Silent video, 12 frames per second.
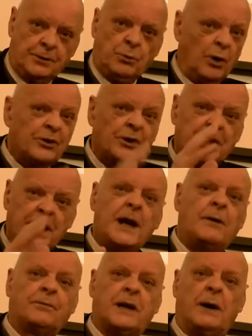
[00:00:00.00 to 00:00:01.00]
It was a
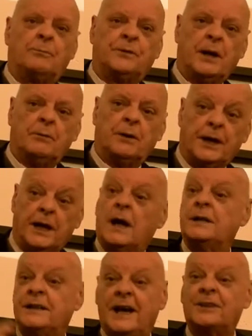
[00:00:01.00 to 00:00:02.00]
day of captivity,
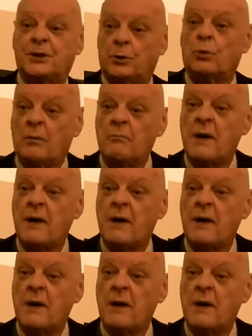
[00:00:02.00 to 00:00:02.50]
and yet there were